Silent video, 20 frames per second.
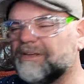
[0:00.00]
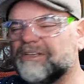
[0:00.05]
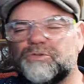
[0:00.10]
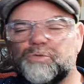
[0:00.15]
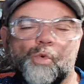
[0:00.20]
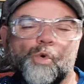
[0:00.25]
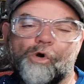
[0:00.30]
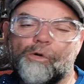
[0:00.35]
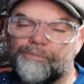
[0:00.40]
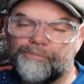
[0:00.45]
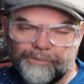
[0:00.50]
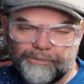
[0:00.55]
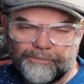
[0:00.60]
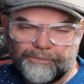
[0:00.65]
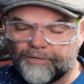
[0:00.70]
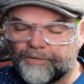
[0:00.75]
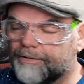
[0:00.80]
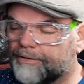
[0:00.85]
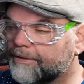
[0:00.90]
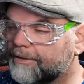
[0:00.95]
Anyway, it's
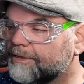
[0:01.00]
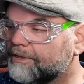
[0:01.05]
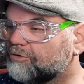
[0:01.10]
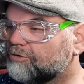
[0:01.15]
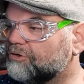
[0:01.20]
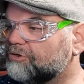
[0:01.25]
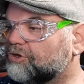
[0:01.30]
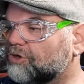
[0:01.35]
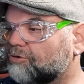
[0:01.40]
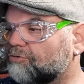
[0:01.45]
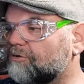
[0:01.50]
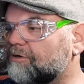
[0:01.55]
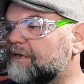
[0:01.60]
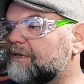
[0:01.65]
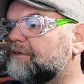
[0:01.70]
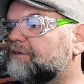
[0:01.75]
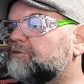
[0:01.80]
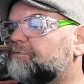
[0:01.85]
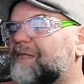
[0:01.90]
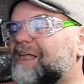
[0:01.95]
waterproof to a
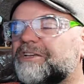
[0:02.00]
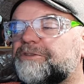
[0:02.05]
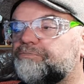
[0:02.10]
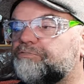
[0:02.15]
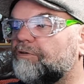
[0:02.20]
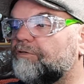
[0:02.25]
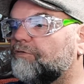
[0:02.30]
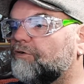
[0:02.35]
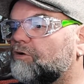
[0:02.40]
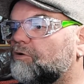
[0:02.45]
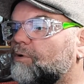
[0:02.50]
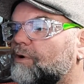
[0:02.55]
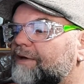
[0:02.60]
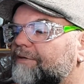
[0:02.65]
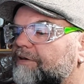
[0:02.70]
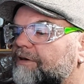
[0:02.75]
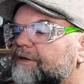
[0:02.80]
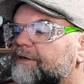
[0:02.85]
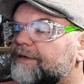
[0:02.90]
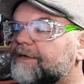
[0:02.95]
degree, splash proof or
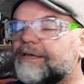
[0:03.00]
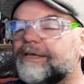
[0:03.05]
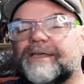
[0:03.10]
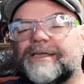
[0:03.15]
whatever.